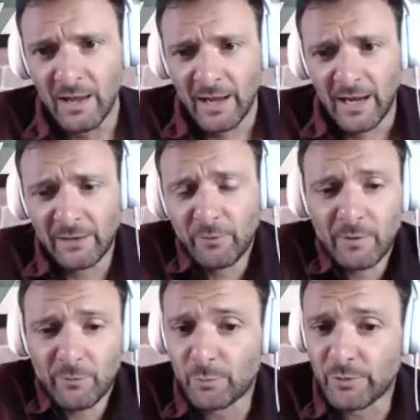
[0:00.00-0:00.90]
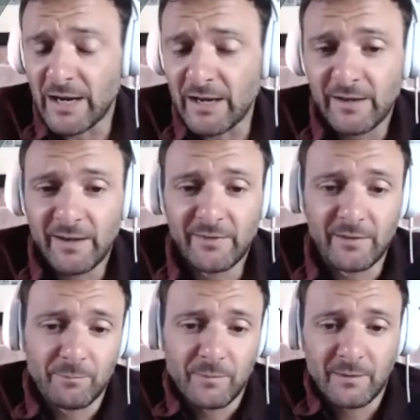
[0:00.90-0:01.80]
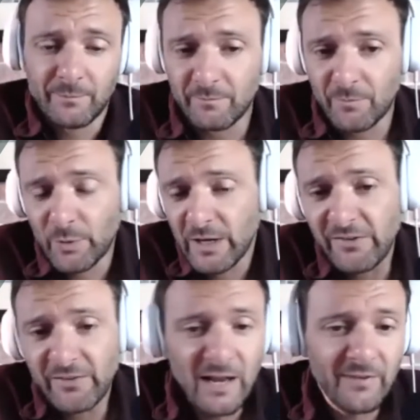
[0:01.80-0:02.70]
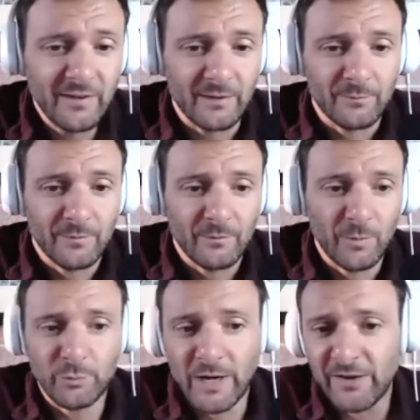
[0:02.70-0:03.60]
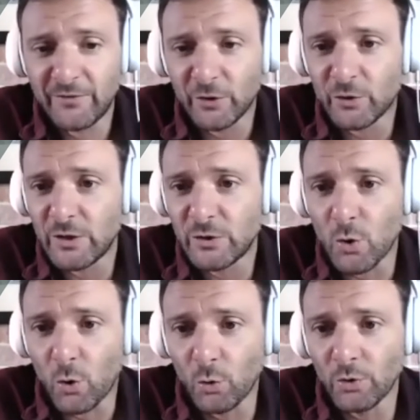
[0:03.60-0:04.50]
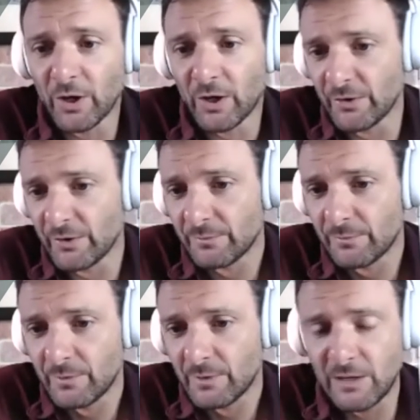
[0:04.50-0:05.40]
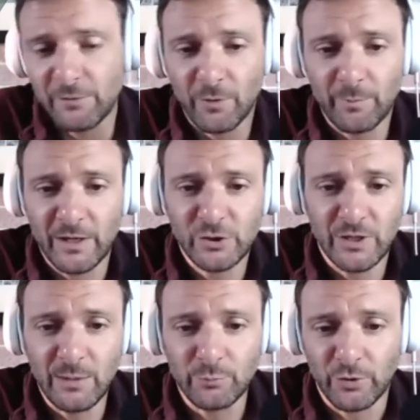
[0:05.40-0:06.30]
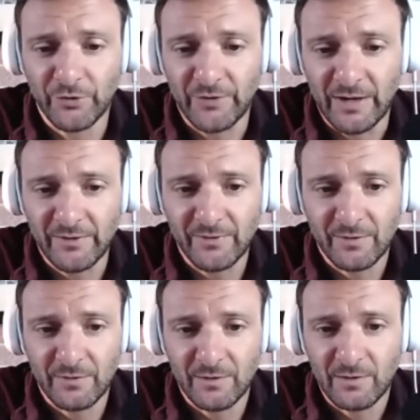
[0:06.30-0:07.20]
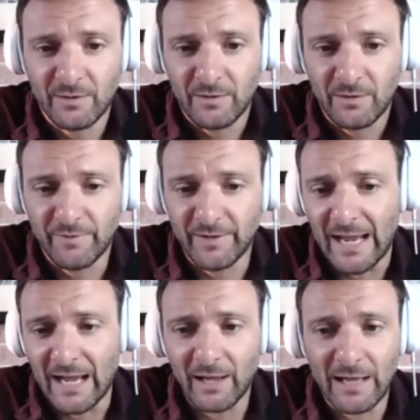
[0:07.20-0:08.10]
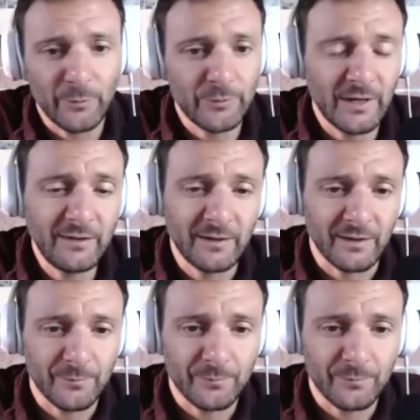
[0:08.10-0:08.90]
And the brain is lazy. The brain is not going to hold on information and process that are outdated.